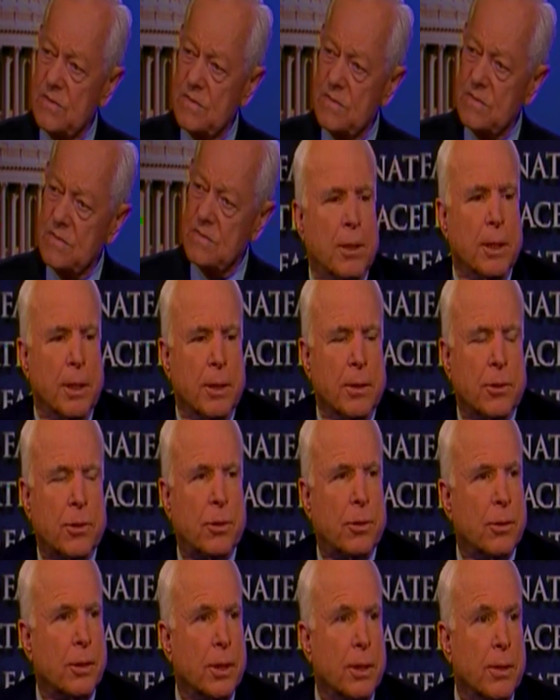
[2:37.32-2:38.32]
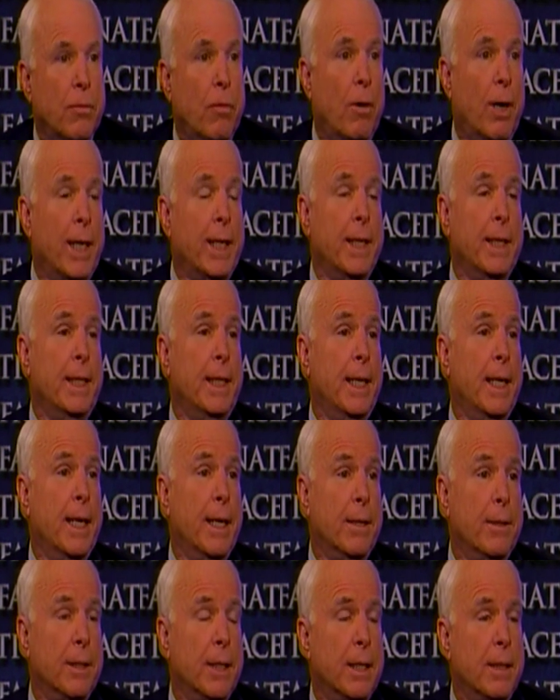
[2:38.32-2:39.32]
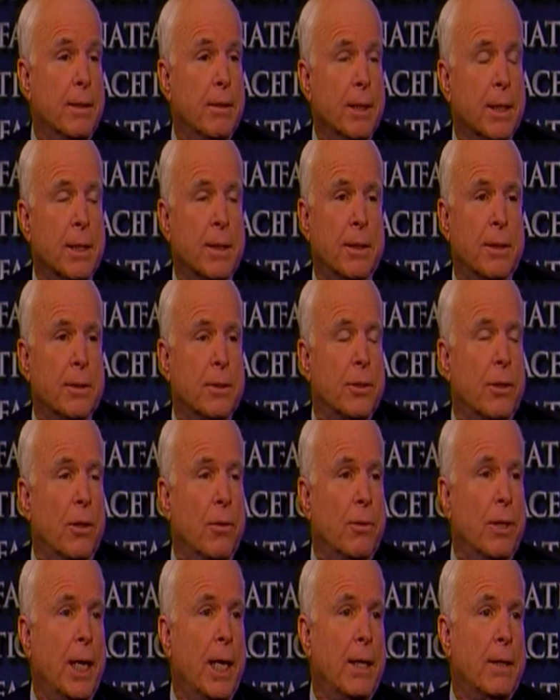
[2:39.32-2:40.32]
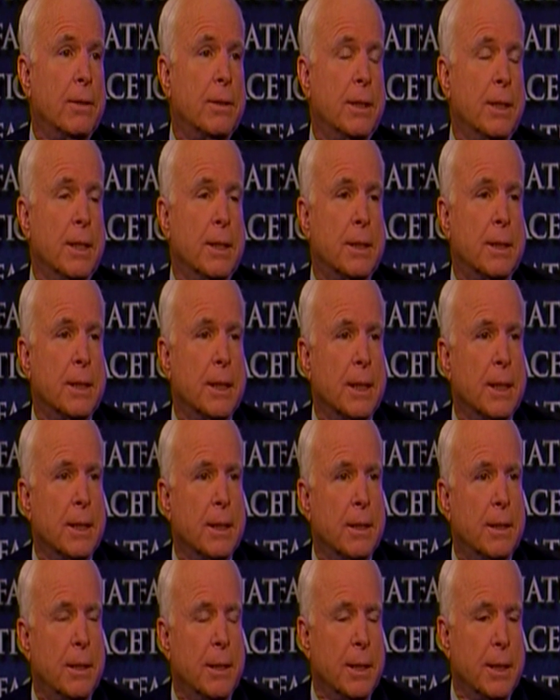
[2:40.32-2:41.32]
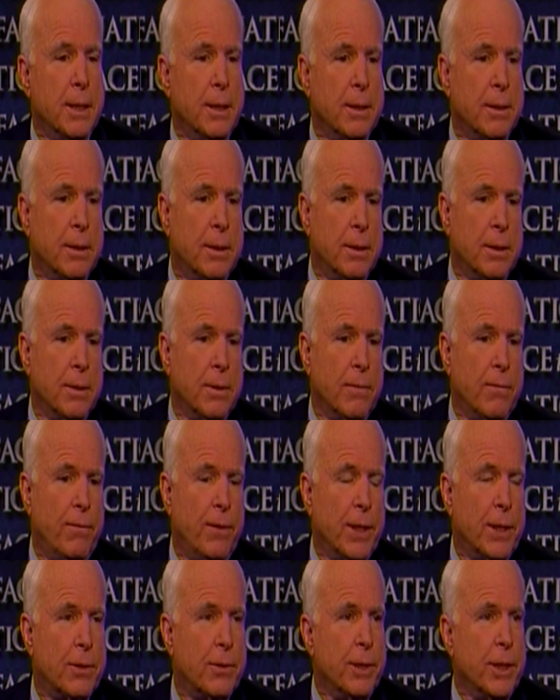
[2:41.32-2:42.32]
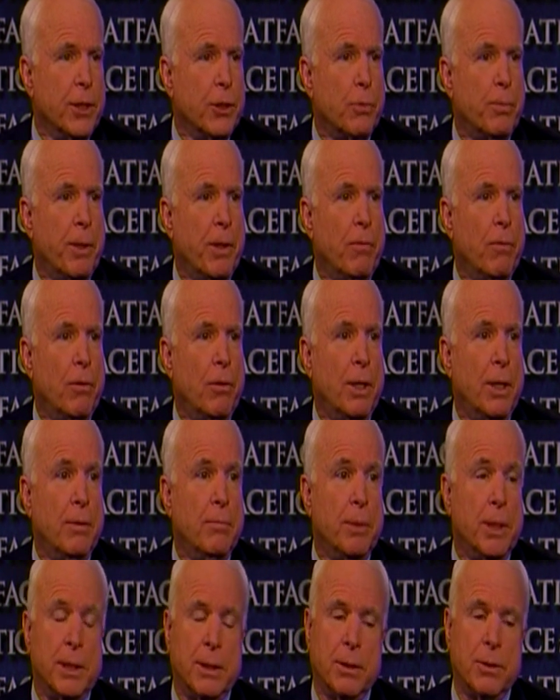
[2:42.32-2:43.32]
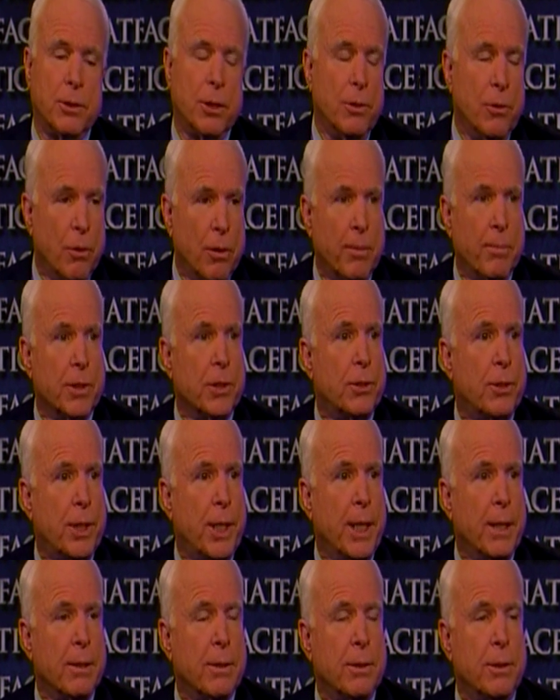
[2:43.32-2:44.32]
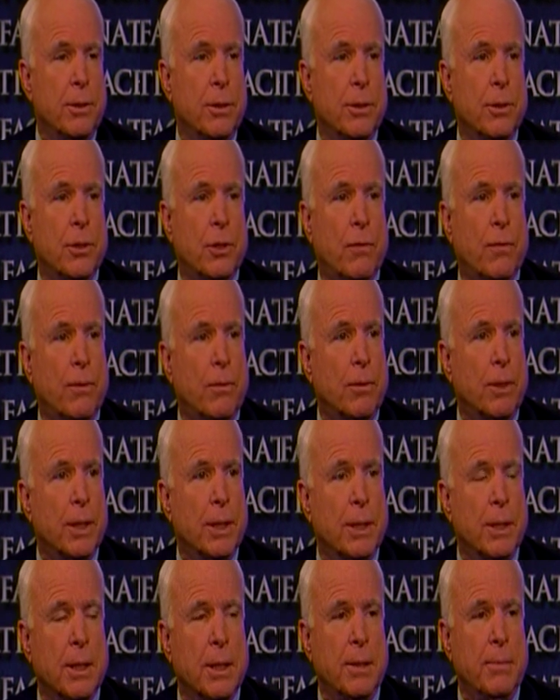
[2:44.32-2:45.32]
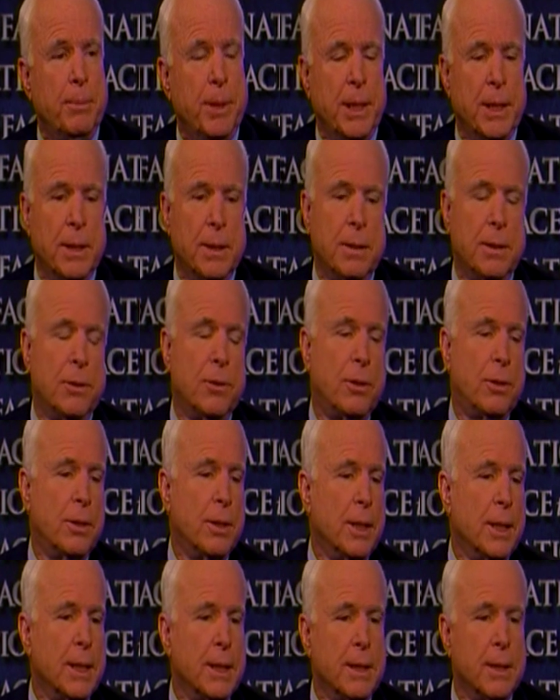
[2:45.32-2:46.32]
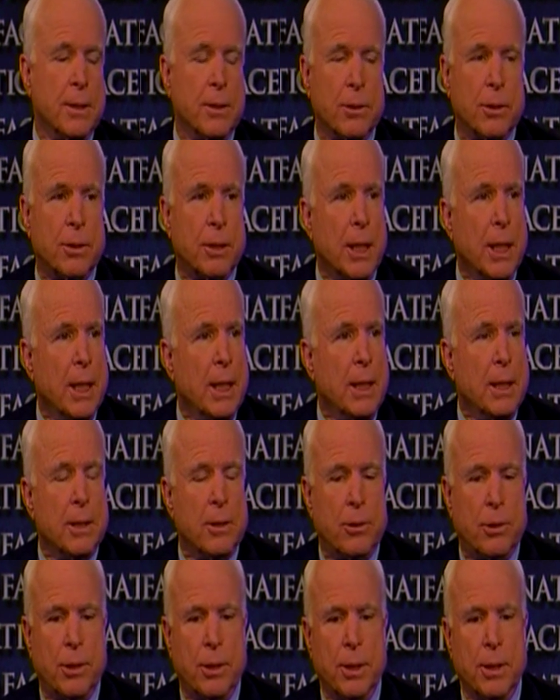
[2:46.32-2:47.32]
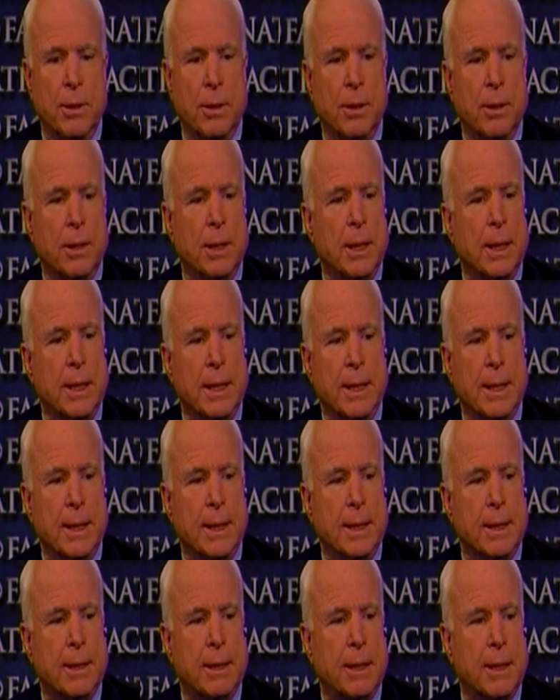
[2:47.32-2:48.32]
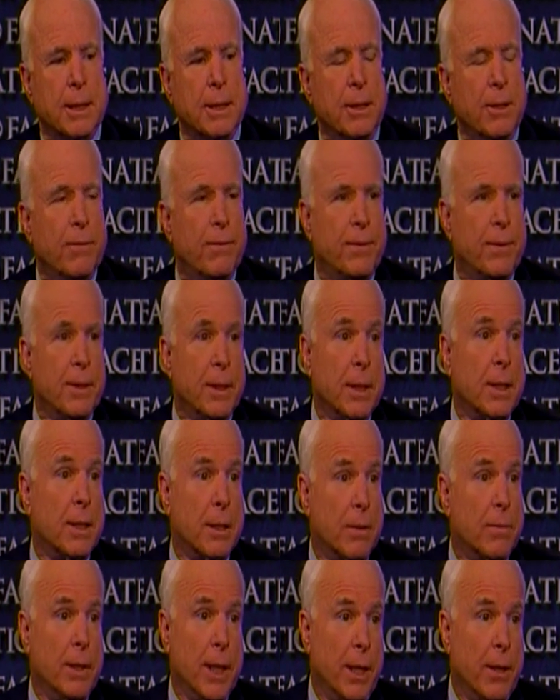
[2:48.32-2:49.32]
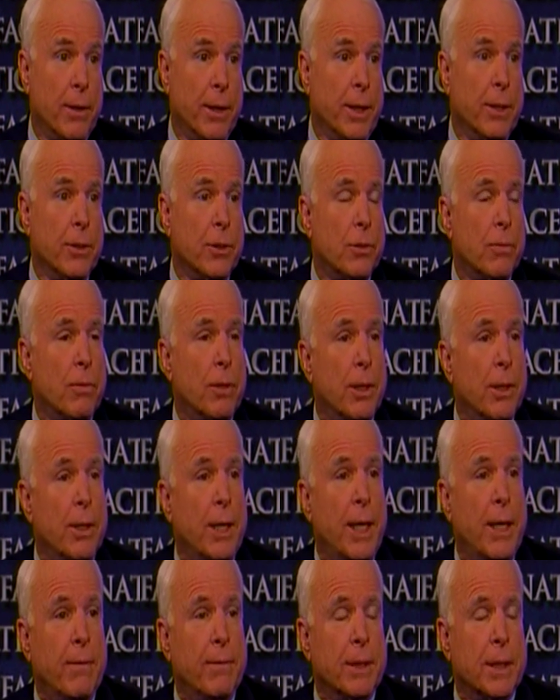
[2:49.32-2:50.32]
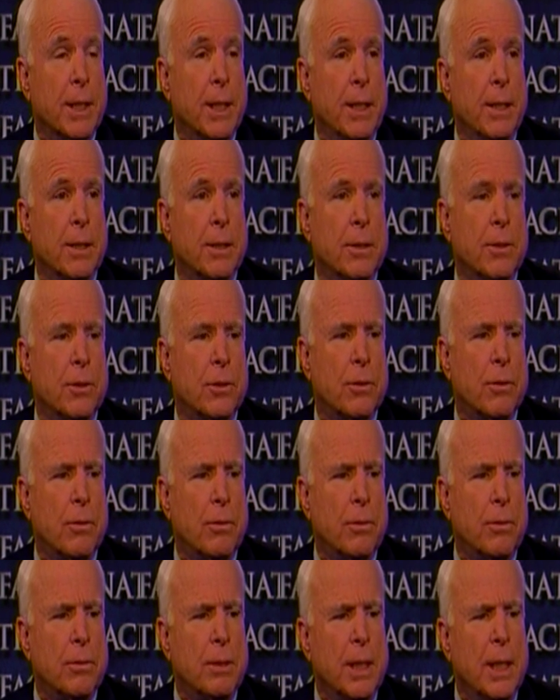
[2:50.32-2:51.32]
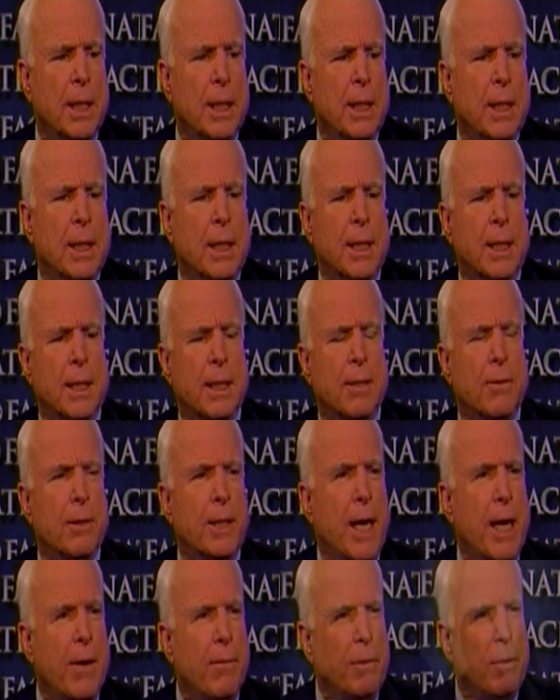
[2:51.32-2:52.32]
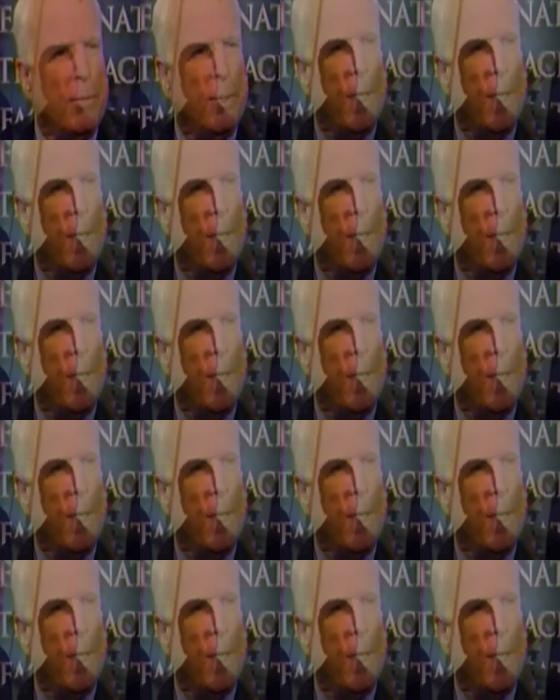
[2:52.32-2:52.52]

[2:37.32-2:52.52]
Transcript: I think that it's certainly winding down. I think there's no doubt that the victory has been won, but there's enormous challenges for the Libyans. There's still significant areas where they haven't gained control. They have no